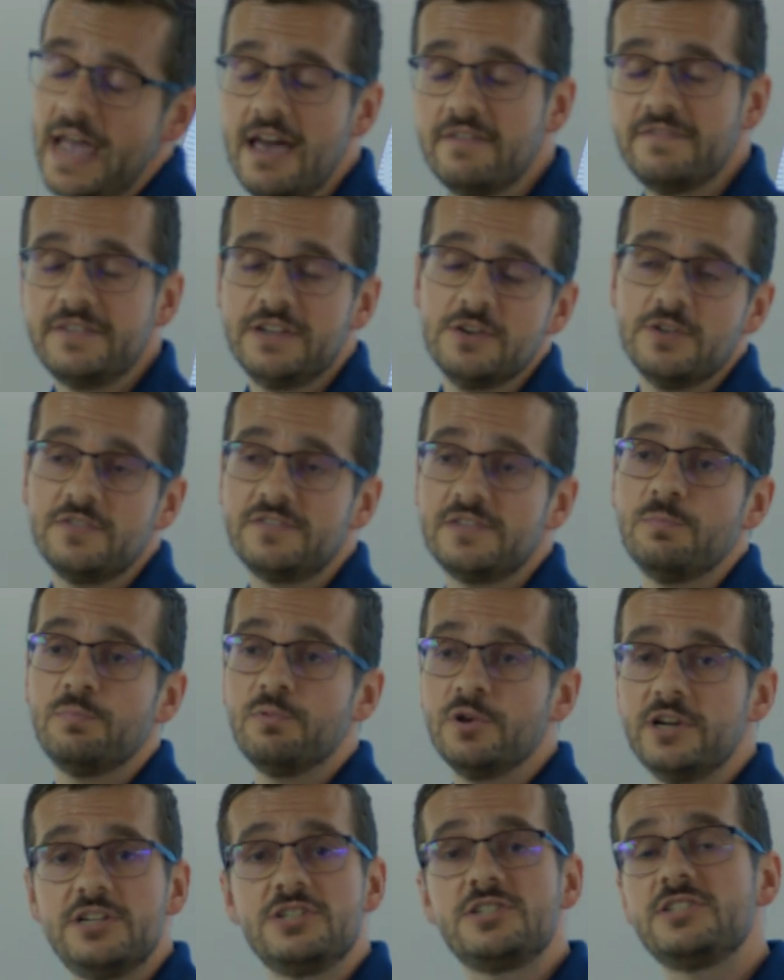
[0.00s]
we have here is a
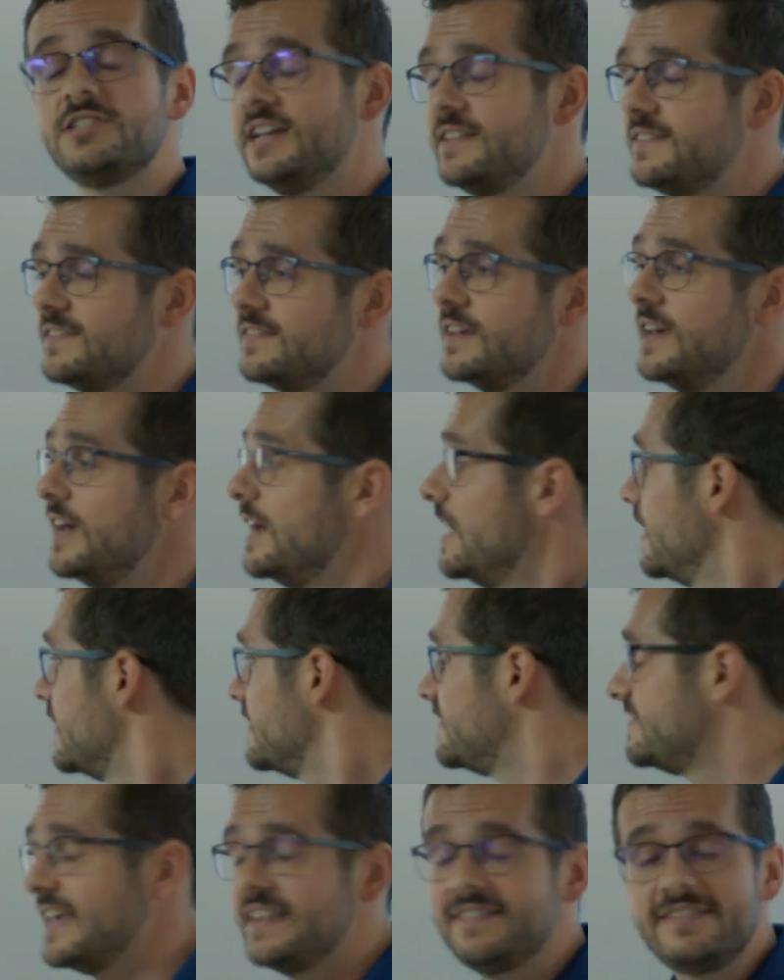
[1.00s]
bridge that's
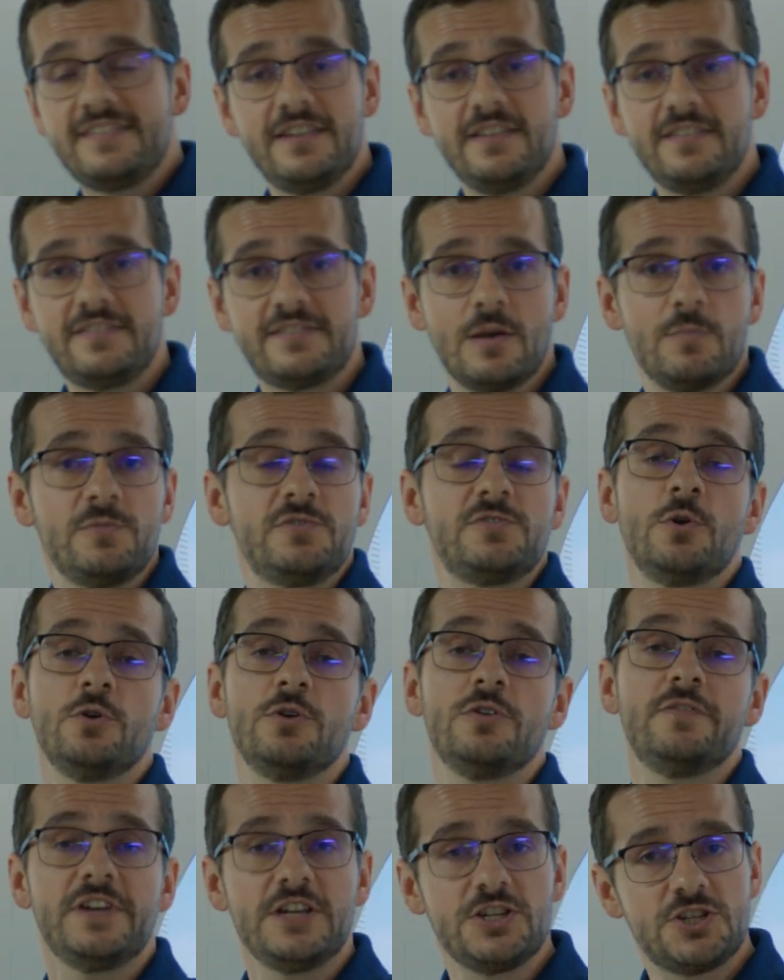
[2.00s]
sensing some
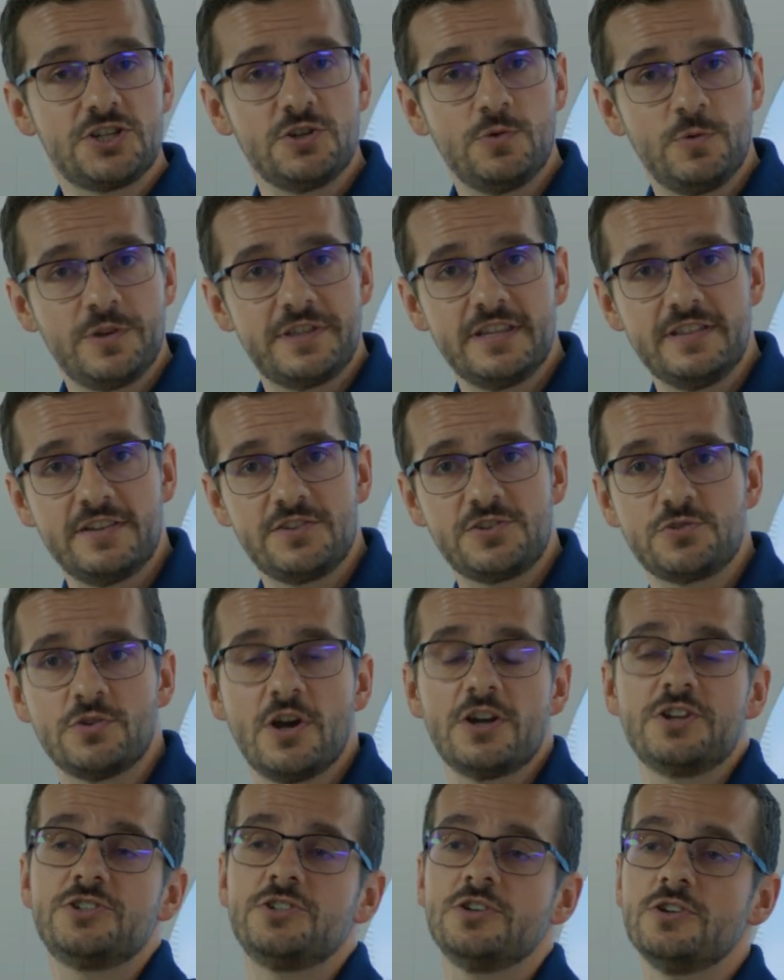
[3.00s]
sort of issue within the
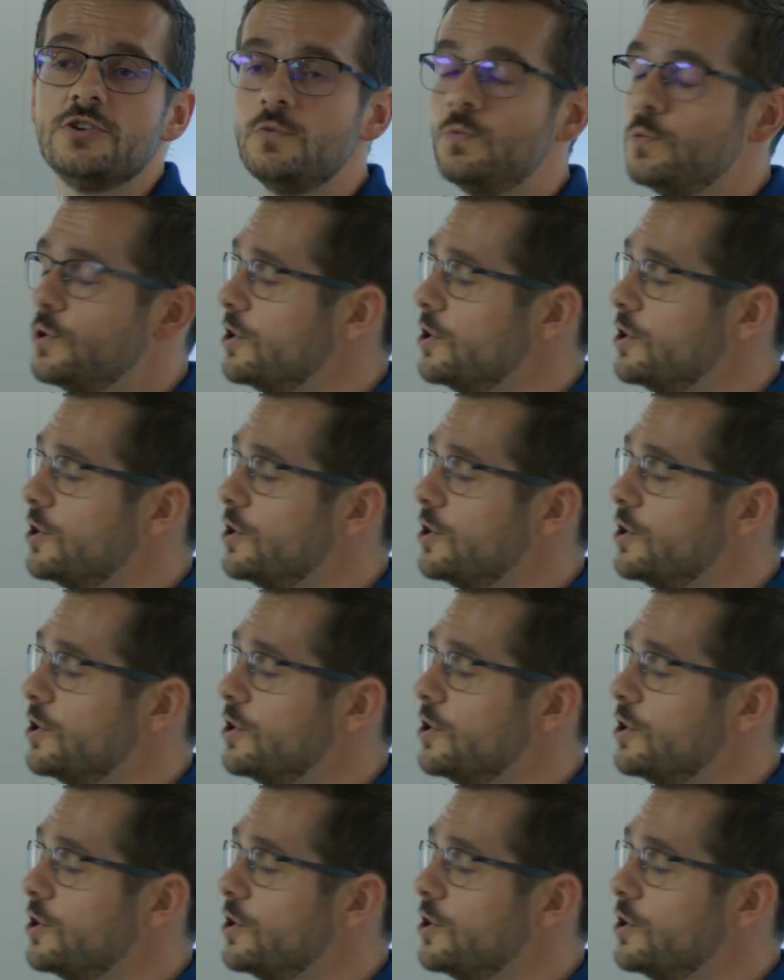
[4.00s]
structure.